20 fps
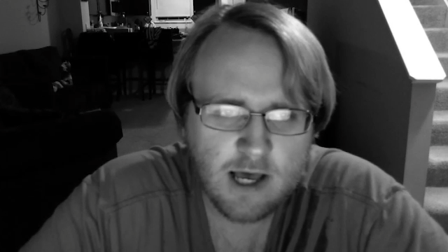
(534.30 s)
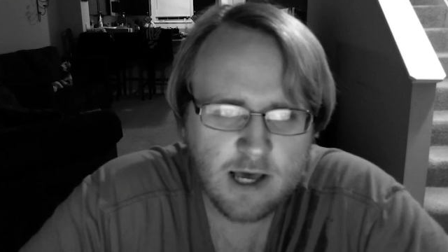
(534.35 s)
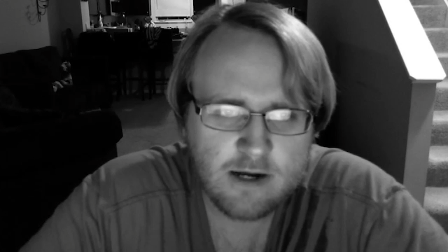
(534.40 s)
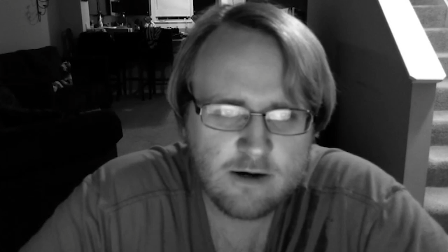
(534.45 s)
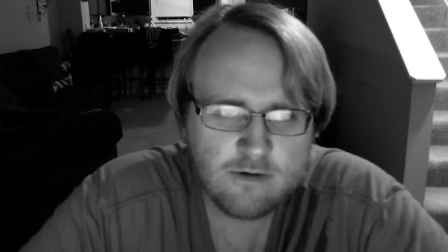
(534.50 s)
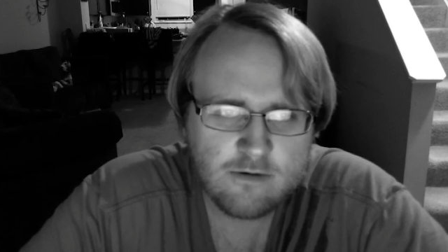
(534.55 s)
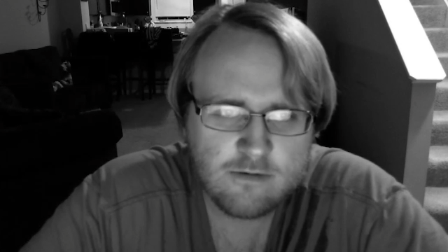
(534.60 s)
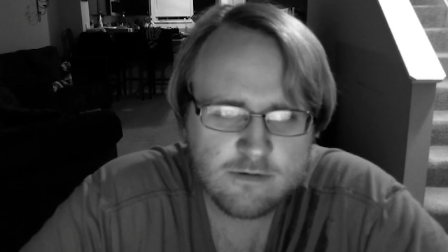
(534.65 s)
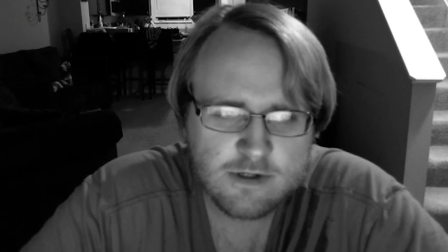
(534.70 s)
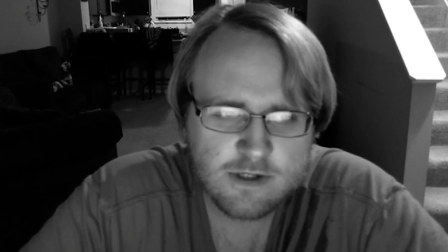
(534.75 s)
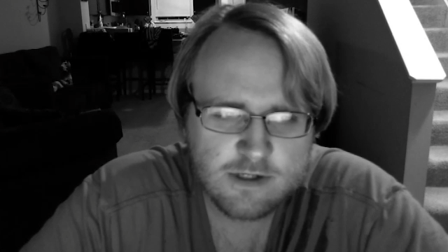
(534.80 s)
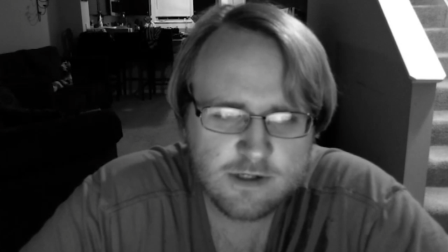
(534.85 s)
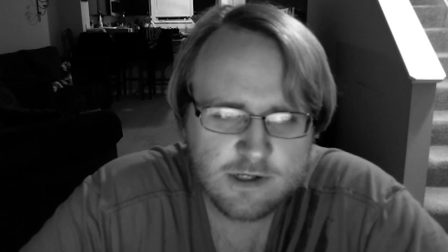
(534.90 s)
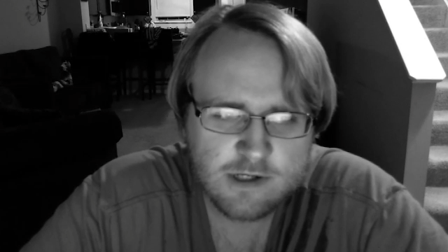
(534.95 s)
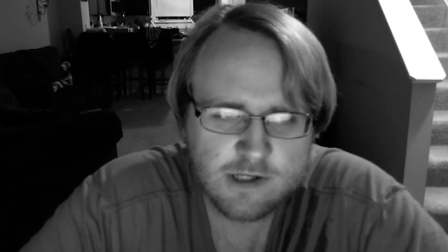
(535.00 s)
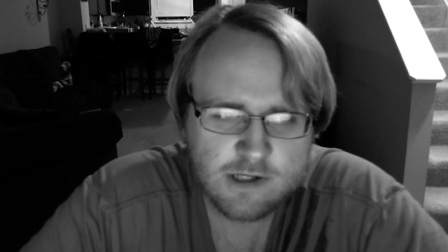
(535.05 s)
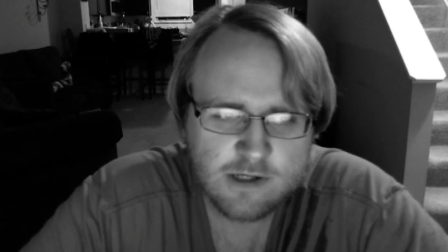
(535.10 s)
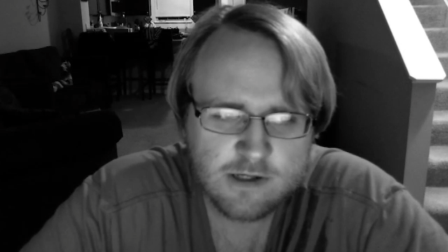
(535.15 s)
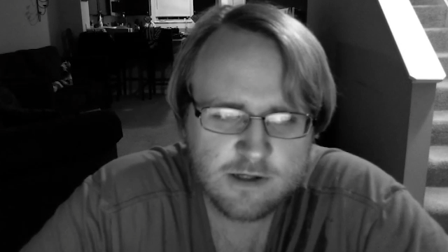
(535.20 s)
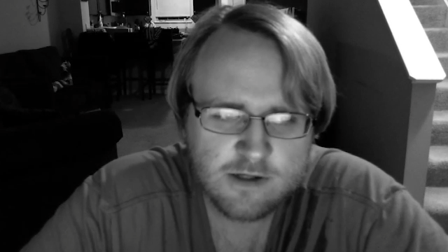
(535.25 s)
I
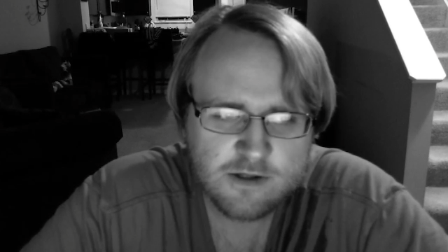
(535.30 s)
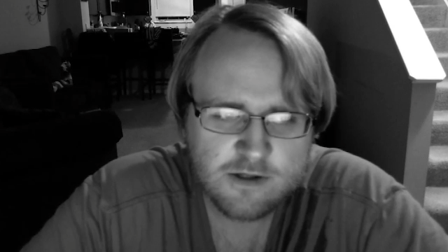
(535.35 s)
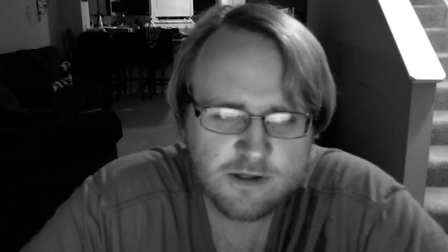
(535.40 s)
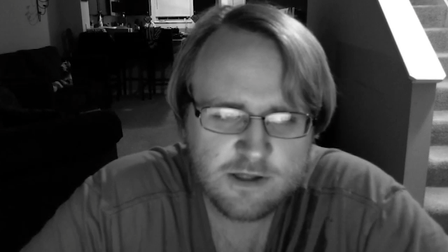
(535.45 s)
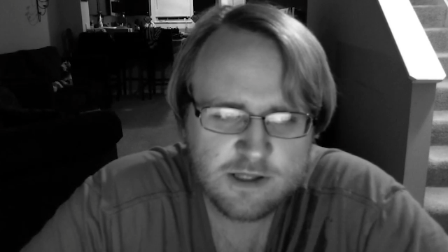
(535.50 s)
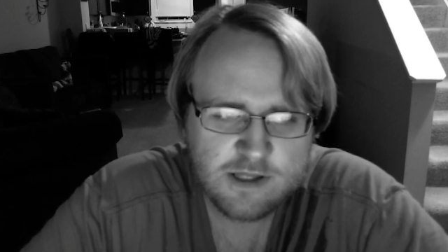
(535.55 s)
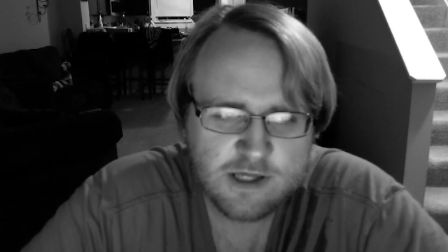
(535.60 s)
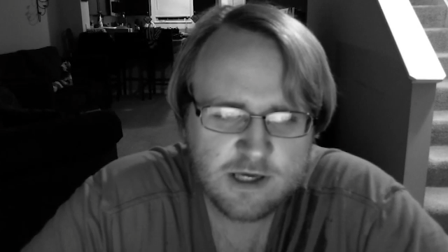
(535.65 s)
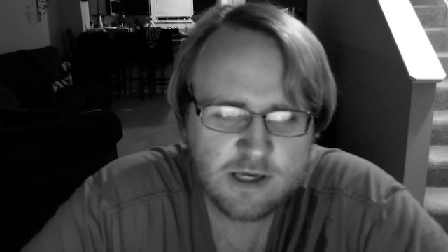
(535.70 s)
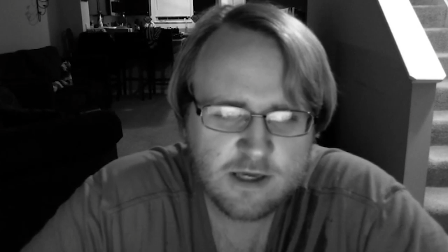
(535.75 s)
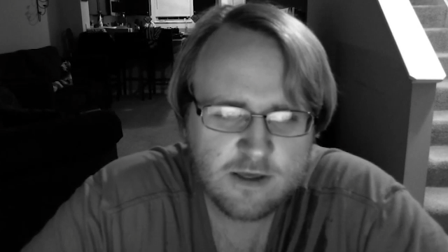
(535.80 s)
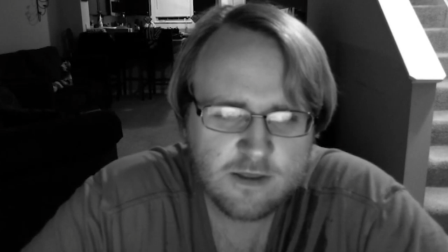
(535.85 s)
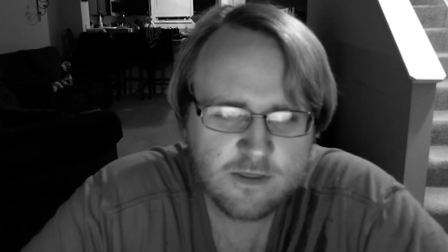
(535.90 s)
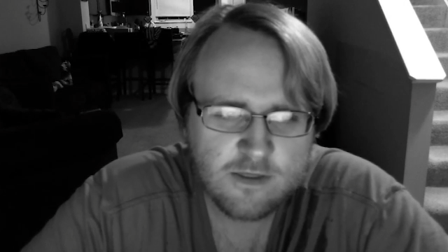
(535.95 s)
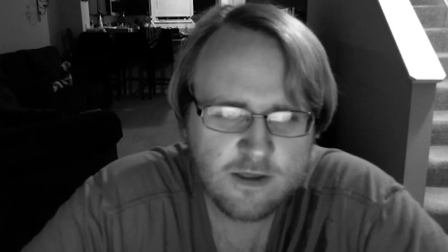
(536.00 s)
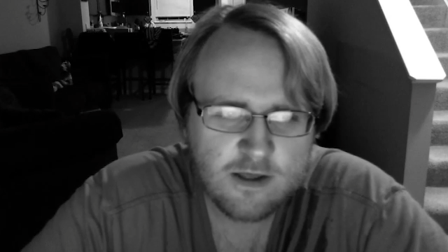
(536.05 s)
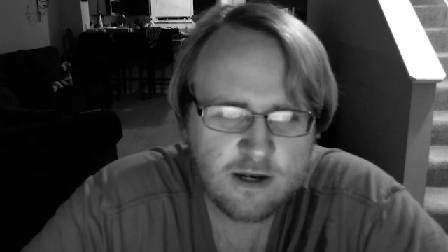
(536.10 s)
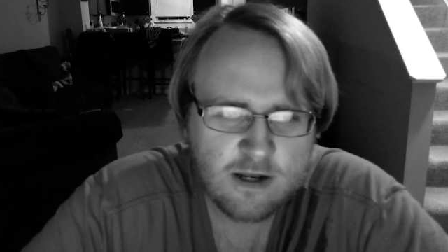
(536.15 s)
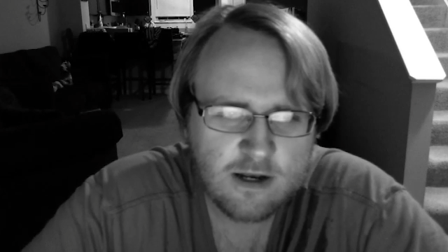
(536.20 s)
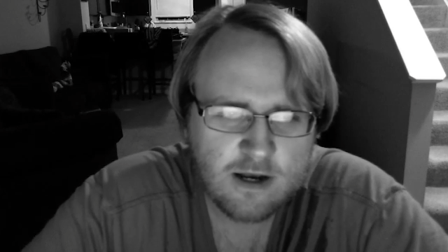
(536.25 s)
don't think
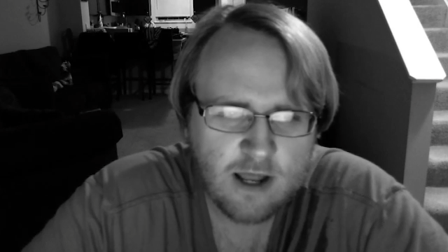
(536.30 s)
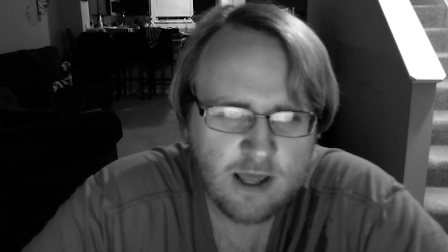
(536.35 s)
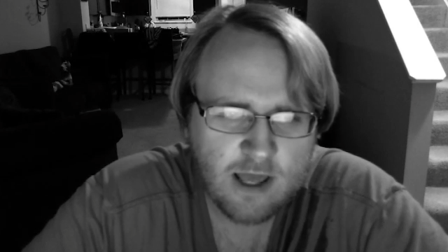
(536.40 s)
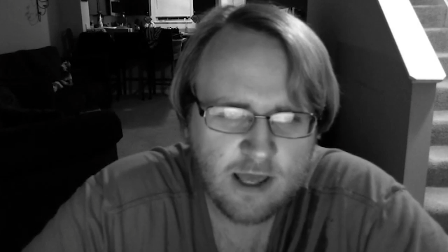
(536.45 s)
that it